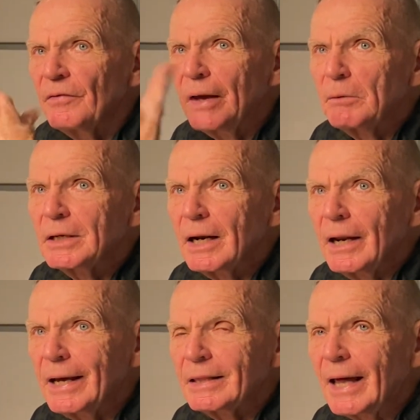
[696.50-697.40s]
They would
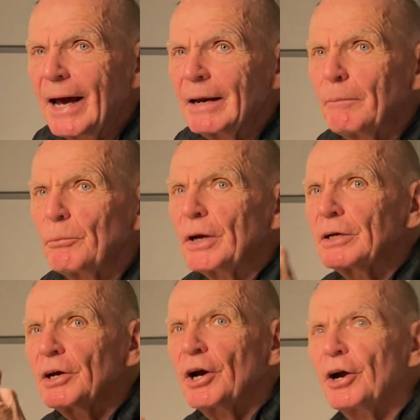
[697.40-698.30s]
collect that and bring
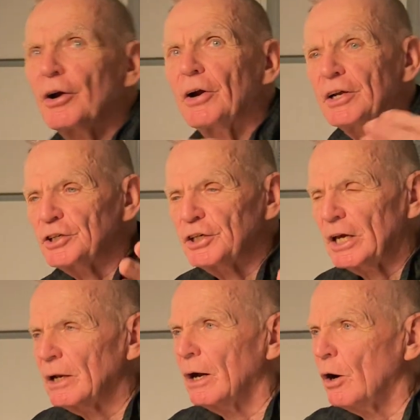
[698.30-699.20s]
it to her, and she
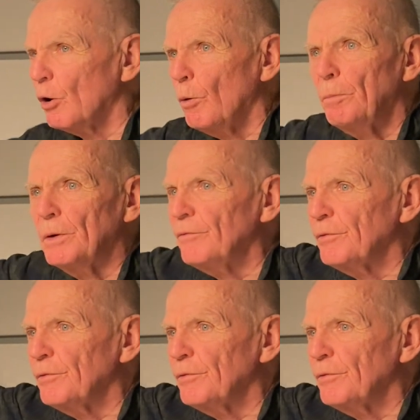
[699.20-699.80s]
had an open,